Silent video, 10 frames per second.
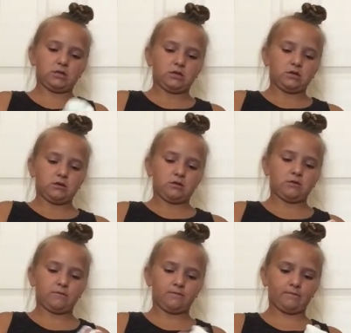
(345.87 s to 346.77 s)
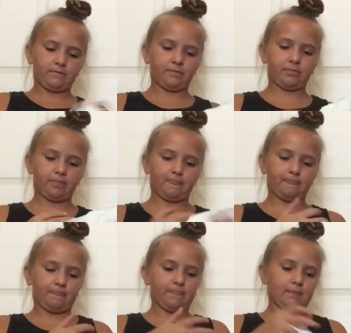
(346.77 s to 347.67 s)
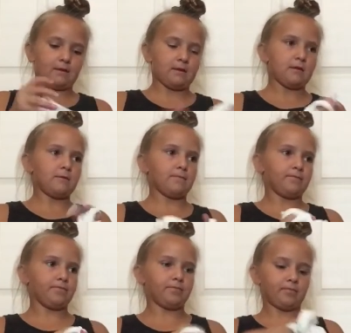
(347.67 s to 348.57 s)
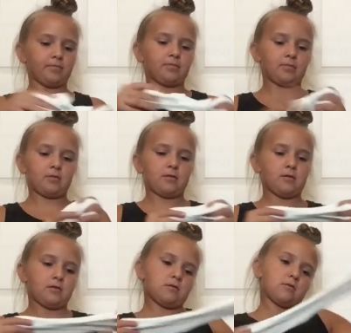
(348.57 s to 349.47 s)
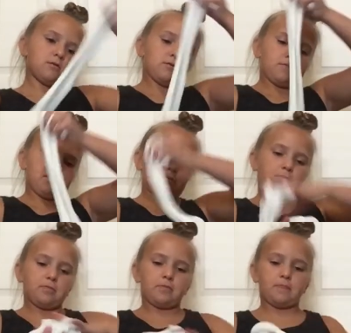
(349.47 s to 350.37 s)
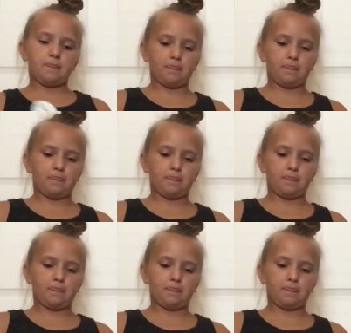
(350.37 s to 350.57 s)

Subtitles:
(no one is talking)